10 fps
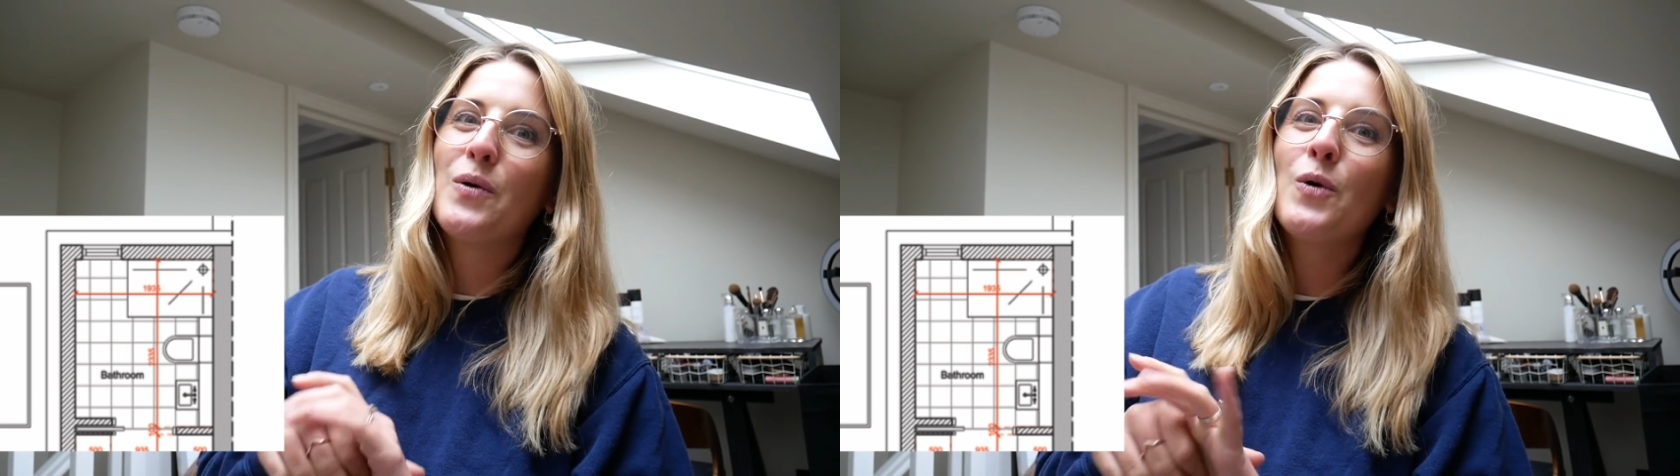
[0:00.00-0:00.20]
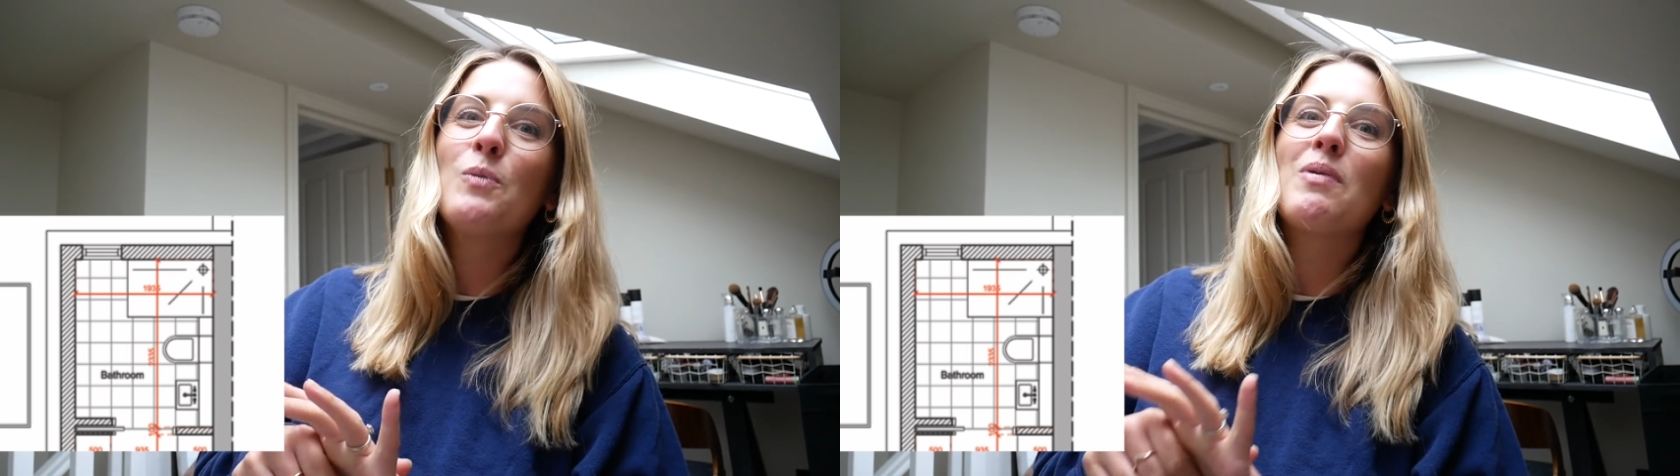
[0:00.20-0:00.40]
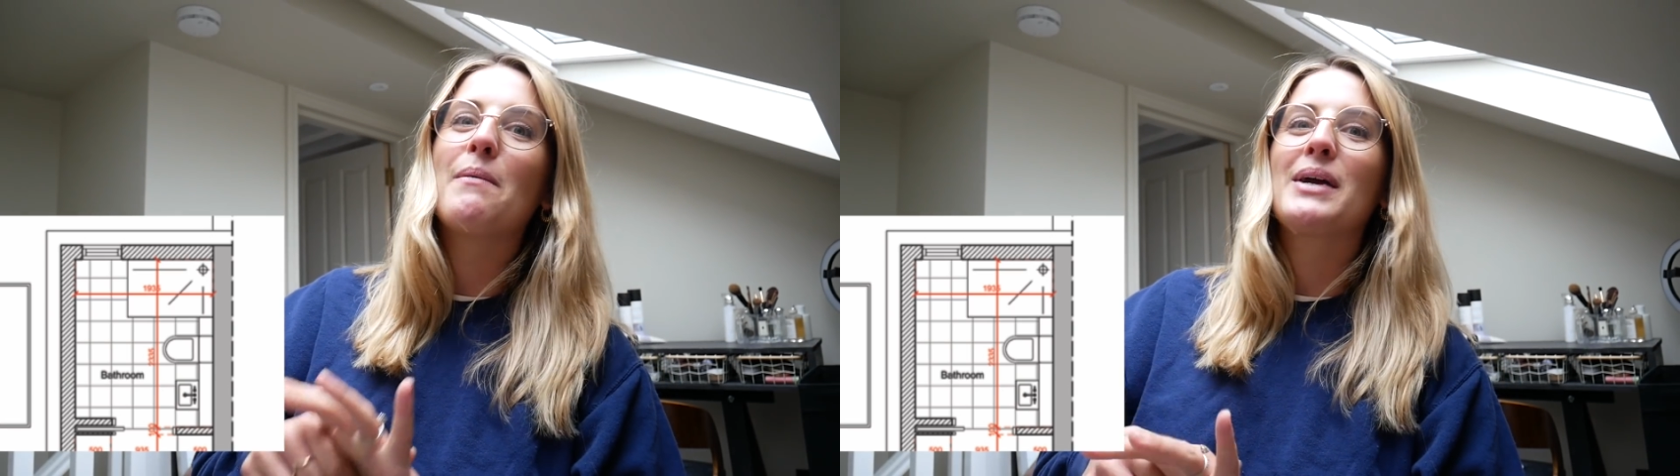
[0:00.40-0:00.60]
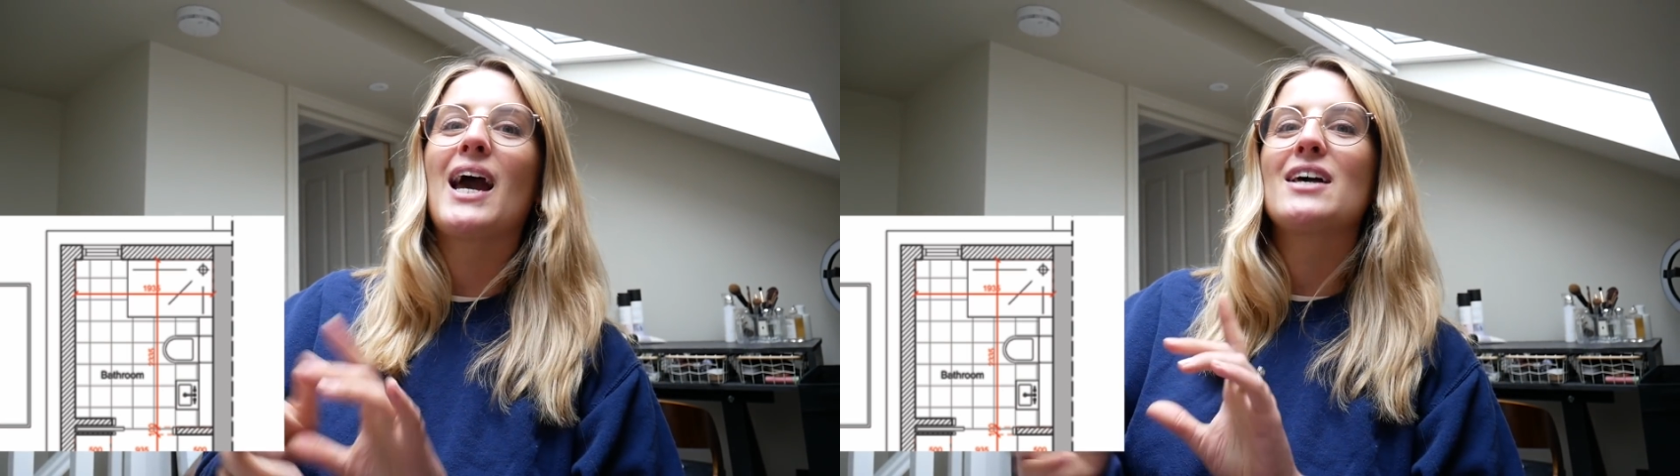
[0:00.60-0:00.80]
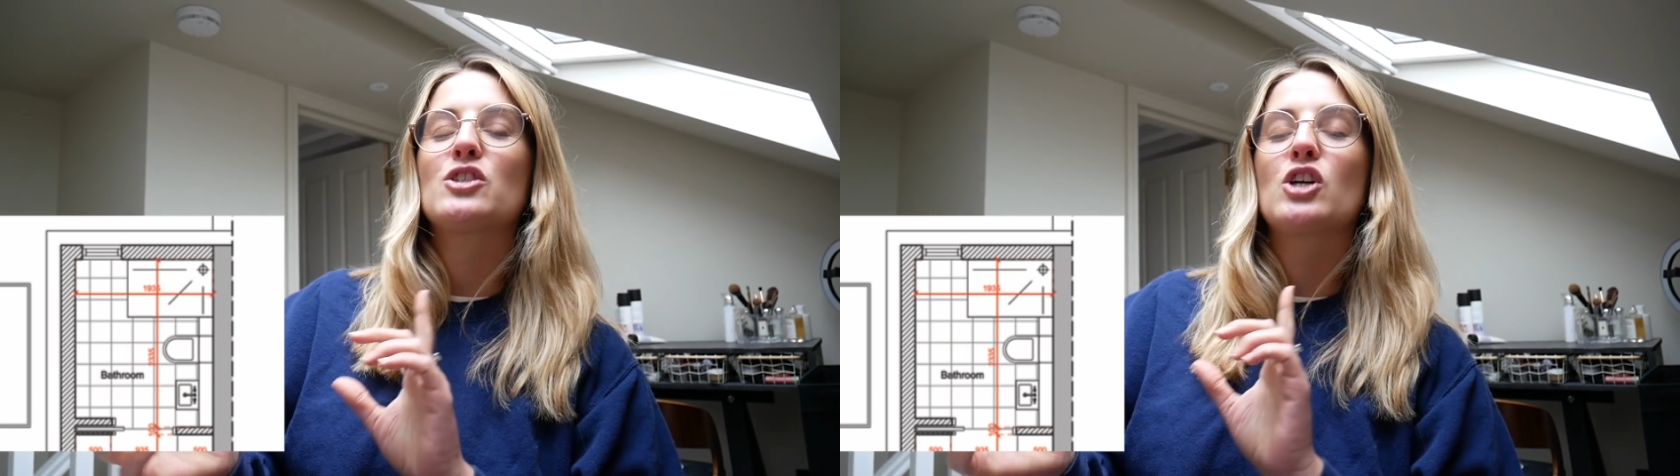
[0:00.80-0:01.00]
all plumbing
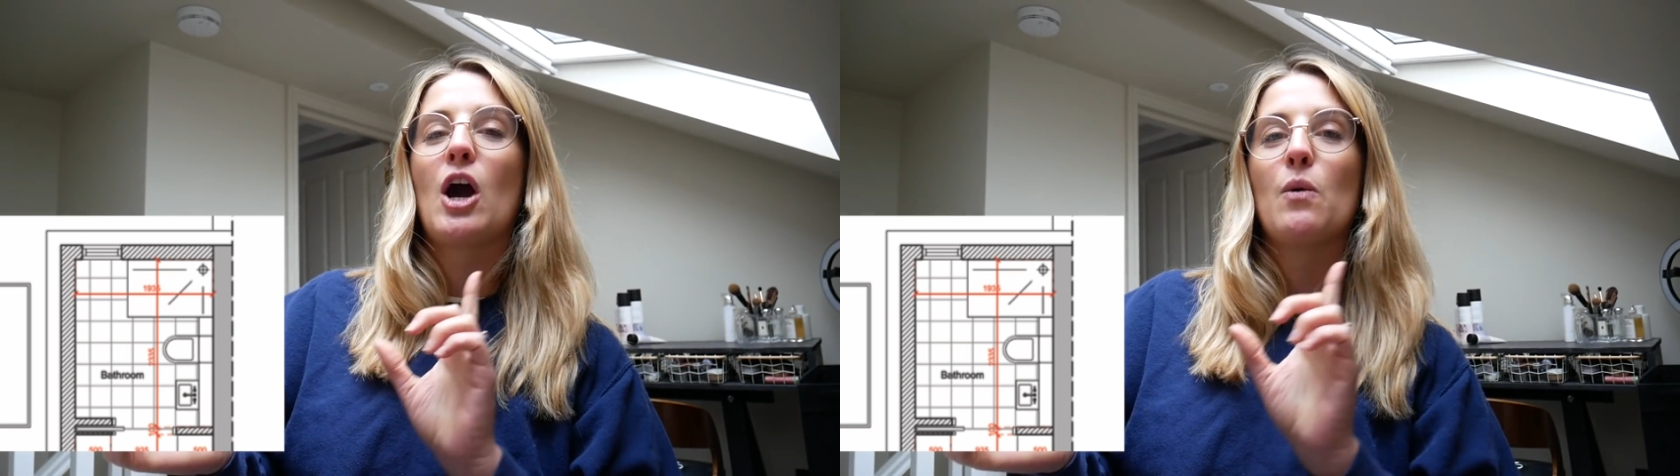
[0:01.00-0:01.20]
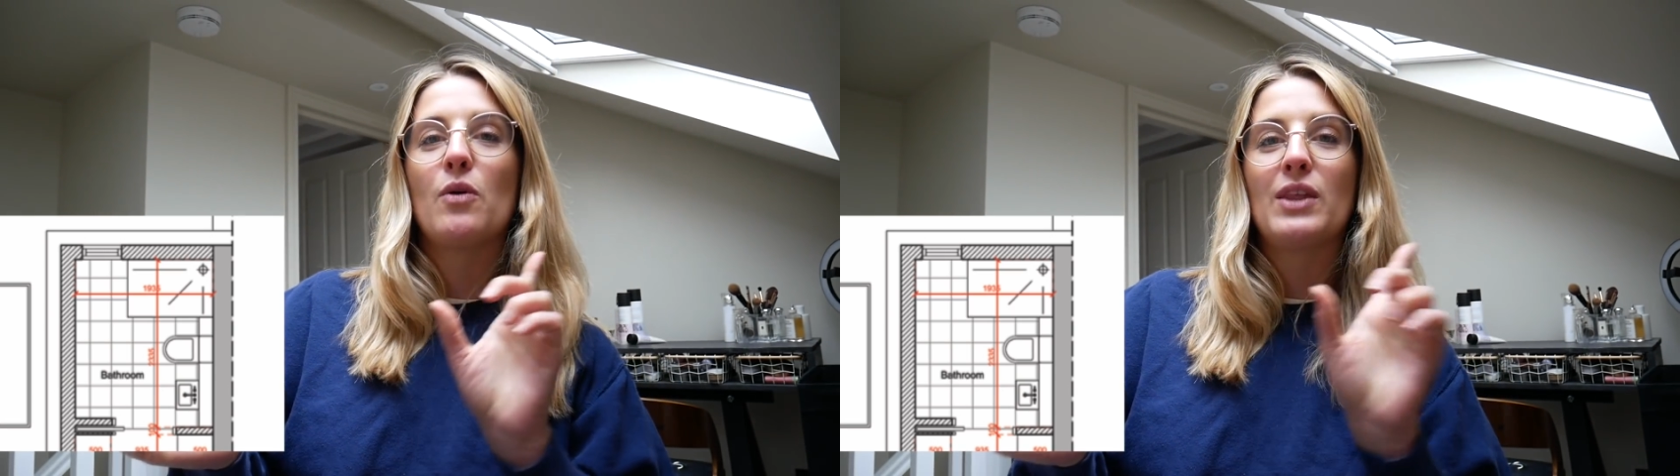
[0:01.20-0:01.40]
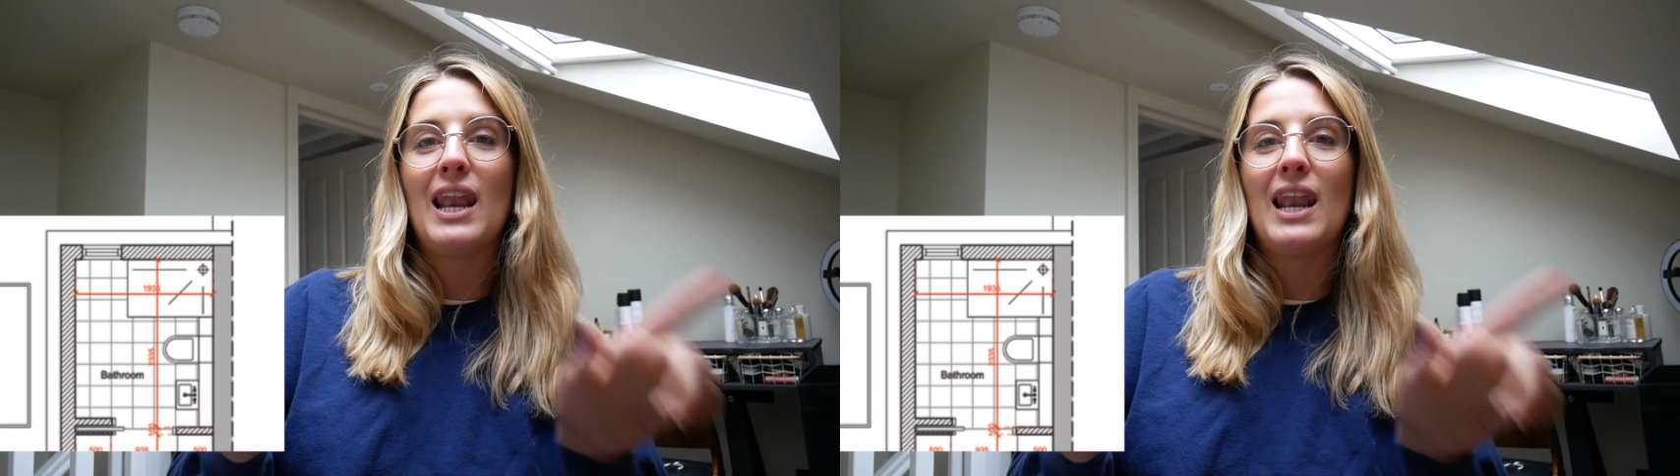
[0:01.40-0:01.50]
has to go on the